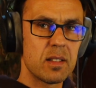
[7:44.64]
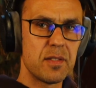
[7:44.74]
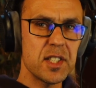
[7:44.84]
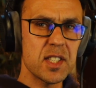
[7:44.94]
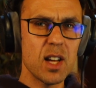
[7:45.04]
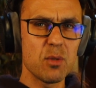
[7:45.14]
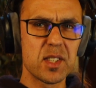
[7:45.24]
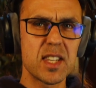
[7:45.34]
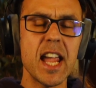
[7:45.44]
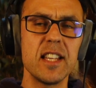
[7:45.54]
This sounds
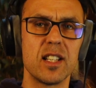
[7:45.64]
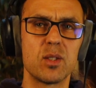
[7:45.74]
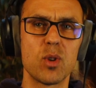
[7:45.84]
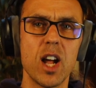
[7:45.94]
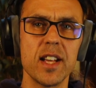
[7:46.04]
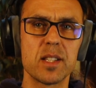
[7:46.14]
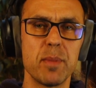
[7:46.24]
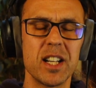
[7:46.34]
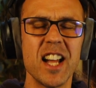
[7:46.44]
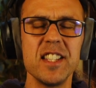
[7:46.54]
gated, right?
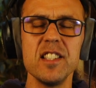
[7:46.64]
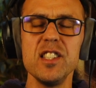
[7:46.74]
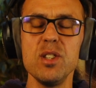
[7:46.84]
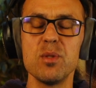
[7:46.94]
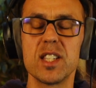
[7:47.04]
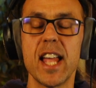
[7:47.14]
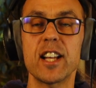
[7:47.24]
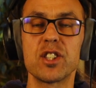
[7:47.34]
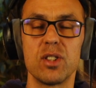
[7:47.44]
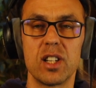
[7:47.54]
But I didn't use an
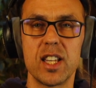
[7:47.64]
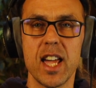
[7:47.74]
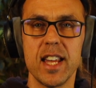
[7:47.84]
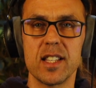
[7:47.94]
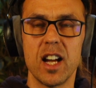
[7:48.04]
actual gate.